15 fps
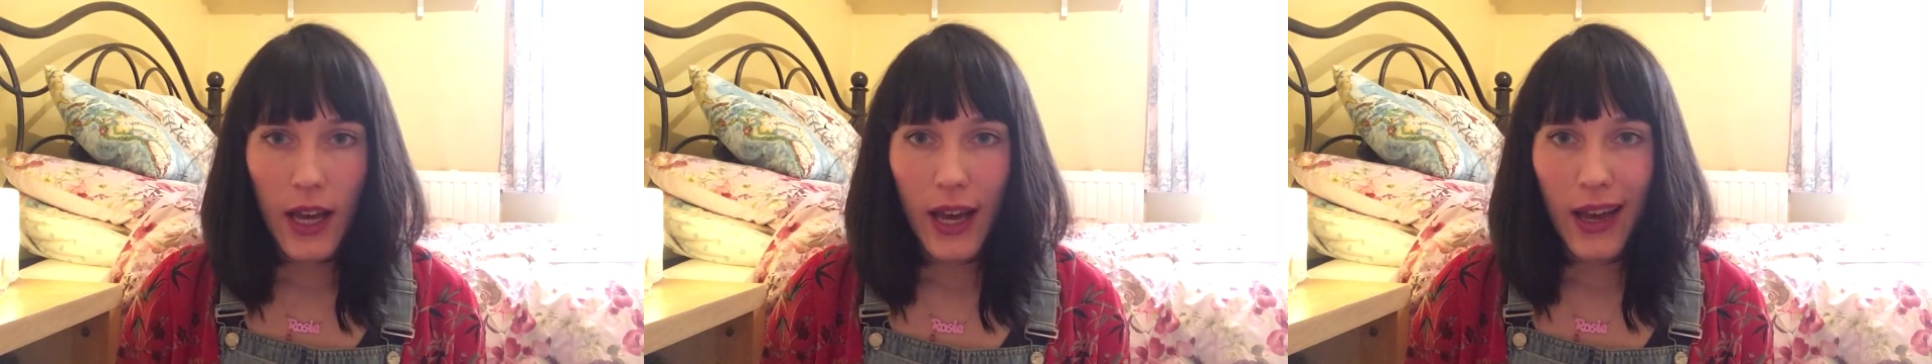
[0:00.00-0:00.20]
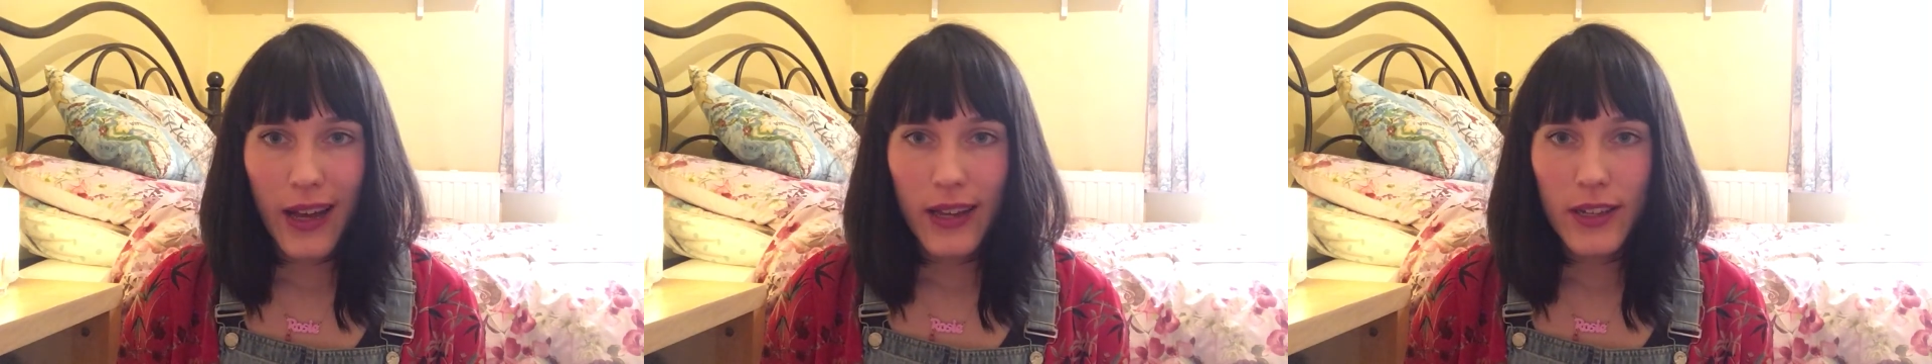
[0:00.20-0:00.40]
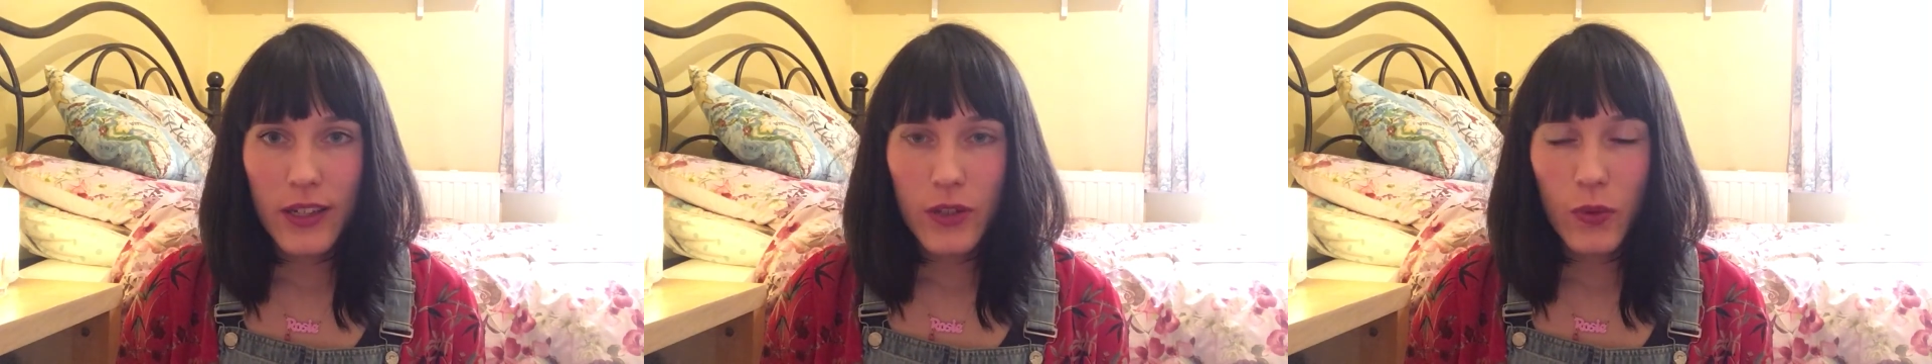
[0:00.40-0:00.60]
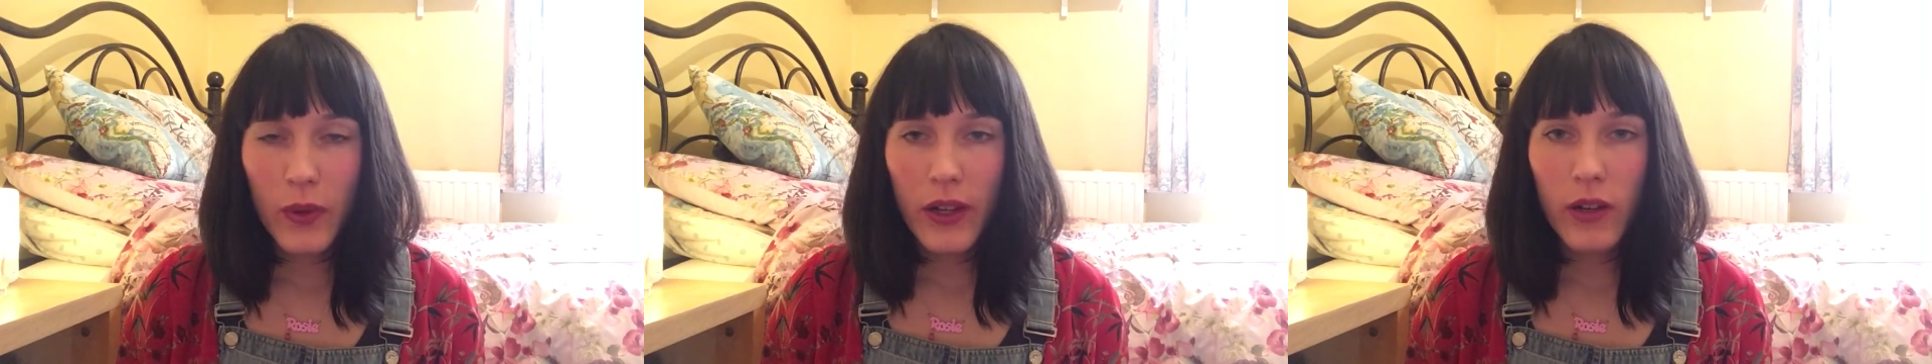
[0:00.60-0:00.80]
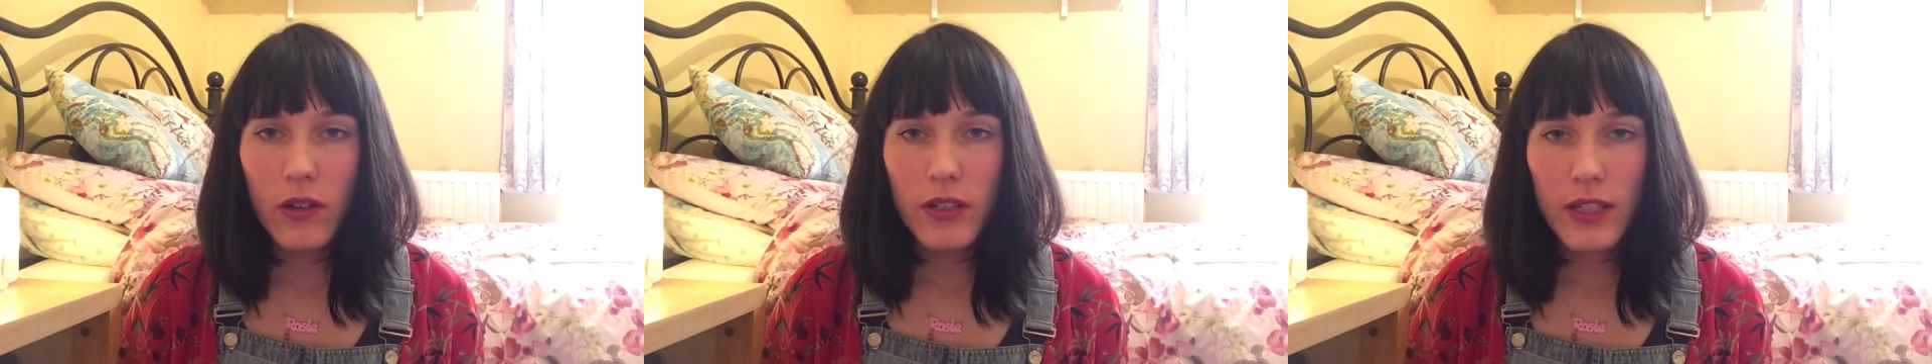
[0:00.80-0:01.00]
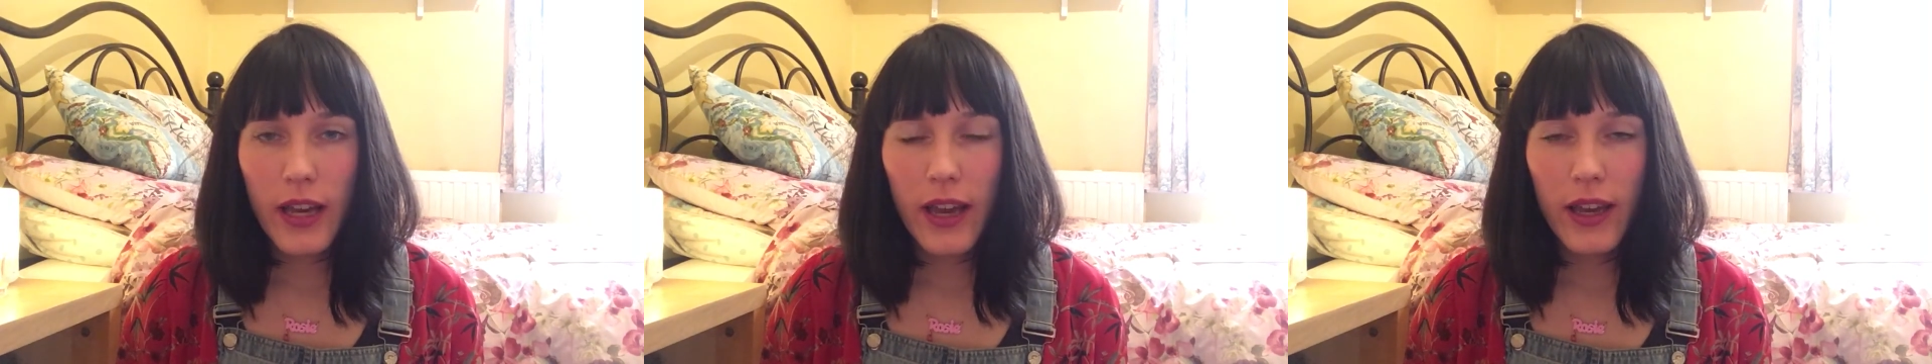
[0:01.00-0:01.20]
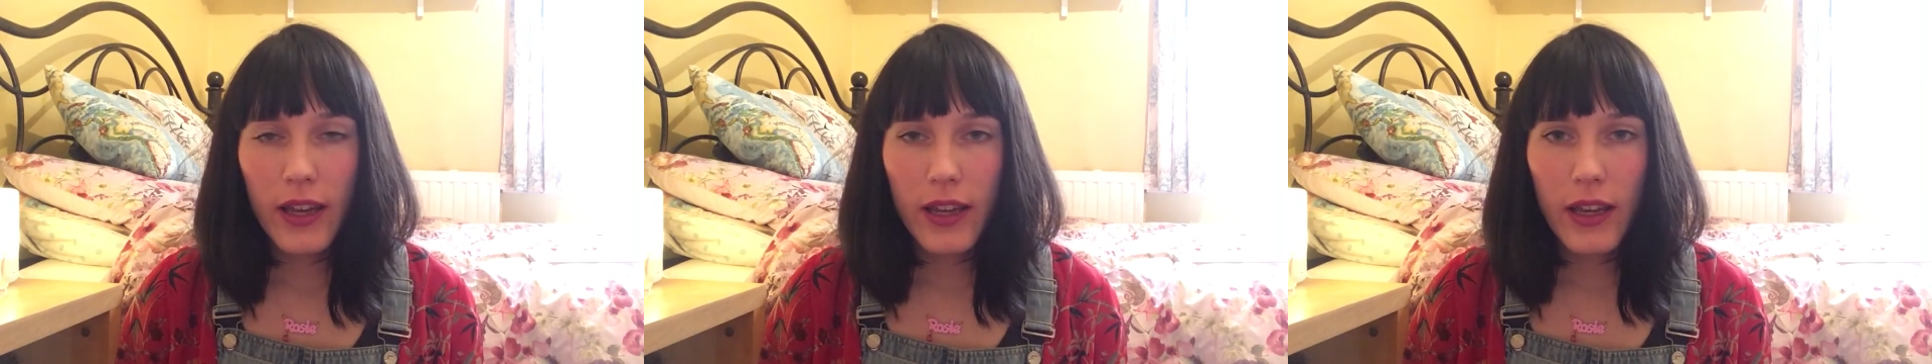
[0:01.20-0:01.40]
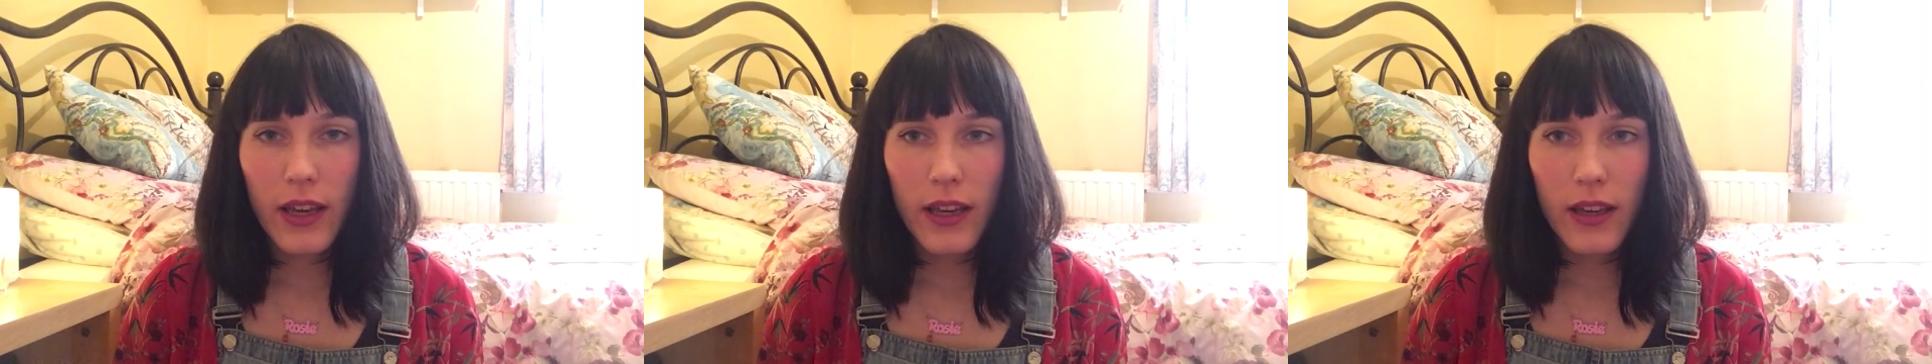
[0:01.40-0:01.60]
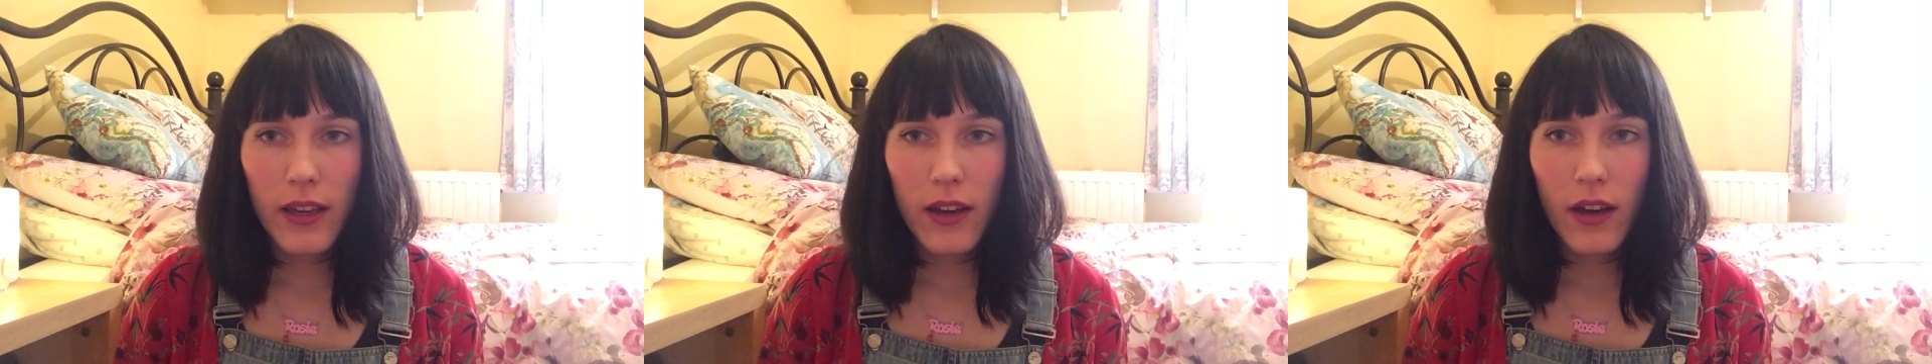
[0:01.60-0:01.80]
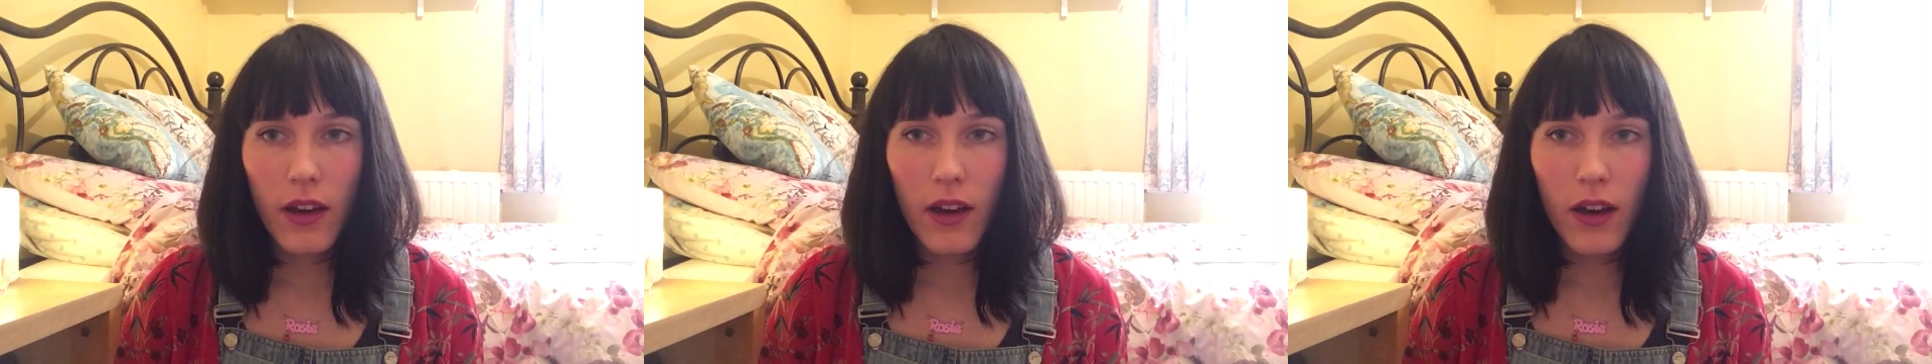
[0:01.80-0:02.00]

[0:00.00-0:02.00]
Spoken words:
And when I got to A&E